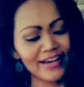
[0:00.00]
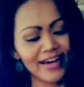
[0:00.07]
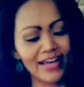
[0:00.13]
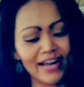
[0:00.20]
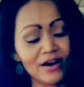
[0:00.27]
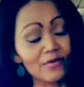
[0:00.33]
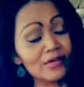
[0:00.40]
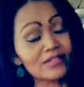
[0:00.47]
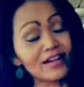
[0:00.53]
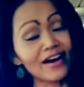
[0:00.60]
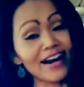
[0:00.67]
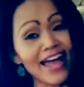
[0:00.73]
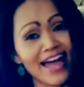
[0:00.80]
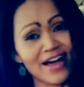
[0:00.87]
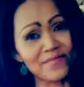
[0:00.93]
And I was
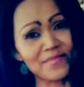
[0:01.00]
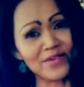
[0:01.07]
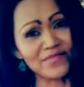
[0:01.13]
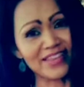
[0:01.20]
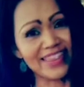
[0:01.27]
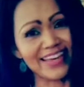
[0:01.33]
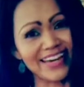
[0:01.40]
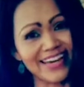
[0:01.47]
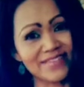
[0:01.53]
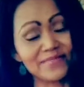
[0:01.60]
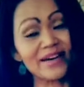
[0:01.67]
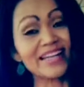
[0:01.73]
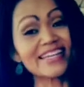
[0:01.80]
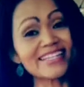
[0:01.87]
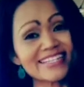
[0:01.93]
not happy with that,
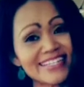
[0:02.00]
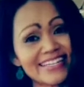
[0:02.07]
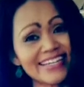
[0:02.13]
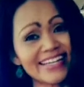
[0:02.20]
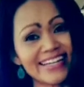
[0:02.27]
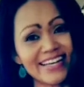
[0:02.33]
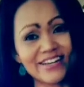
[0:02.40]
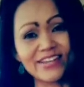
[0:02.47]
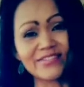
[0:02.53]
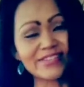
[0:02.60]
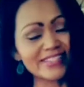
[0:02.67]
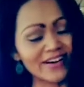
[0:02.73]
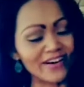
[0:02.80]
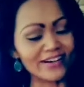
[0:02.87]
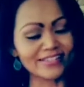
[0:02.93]
but he did, and it
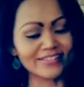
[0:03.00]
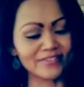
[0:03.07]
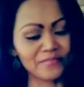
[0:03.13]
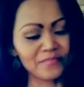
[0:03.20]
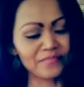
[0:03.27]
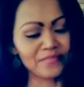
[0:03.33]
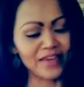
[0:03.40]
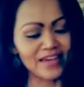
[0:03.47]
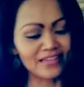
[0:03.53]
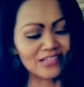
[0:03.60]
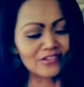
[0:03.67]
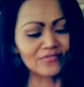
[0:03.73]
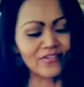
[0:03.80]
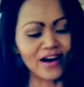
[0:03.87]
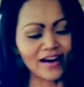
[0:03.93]
was awesome. Thank
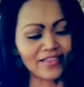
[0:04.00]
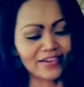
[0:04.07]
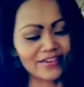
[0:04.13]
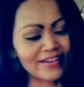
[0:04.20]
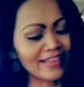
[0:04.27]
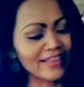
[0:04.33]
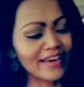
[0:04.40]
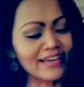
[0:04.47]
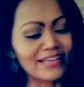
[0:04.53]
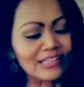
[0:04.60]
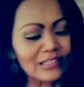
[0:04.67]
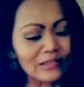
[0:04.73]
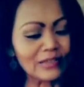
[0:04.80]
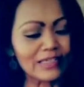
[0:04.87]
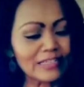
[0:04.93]
you, Father. Thank
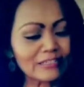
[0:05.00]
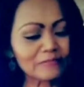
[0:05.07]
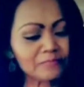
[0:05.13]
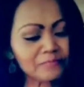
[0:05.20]
you, Lord.